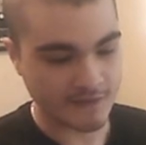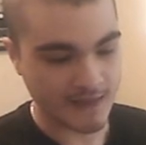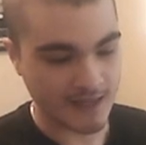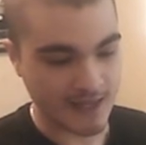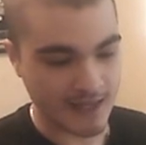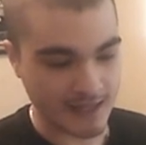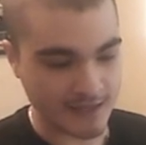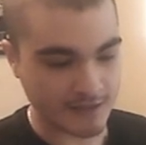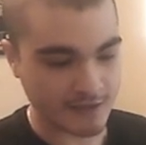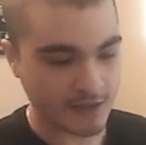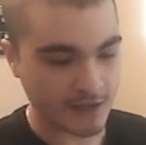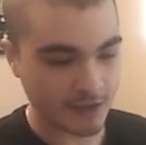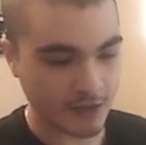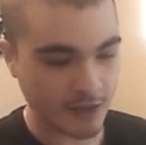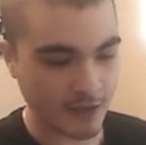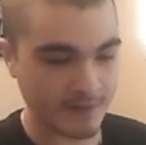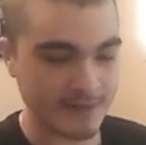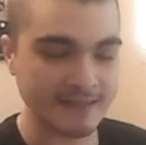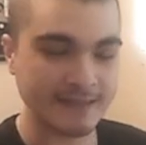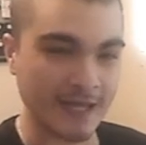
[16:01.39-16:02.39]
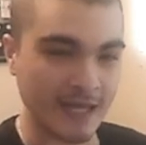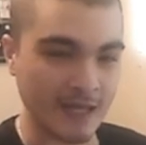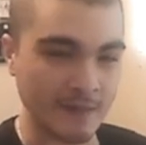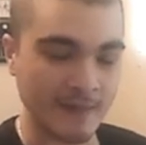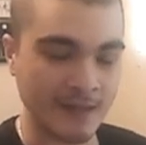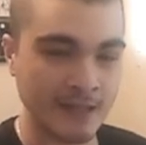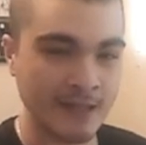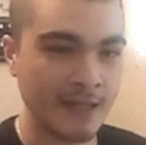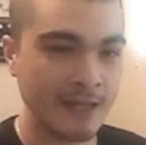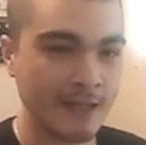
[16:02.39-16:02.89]
in current
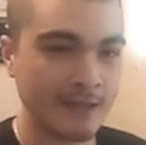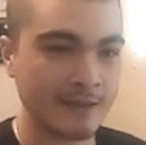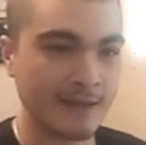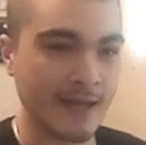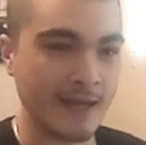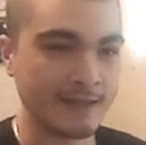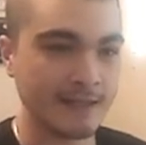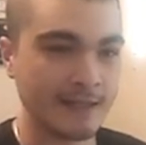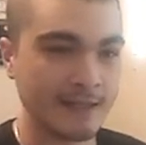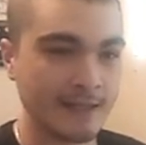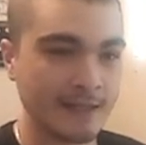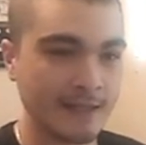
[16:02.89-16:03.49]
gaming that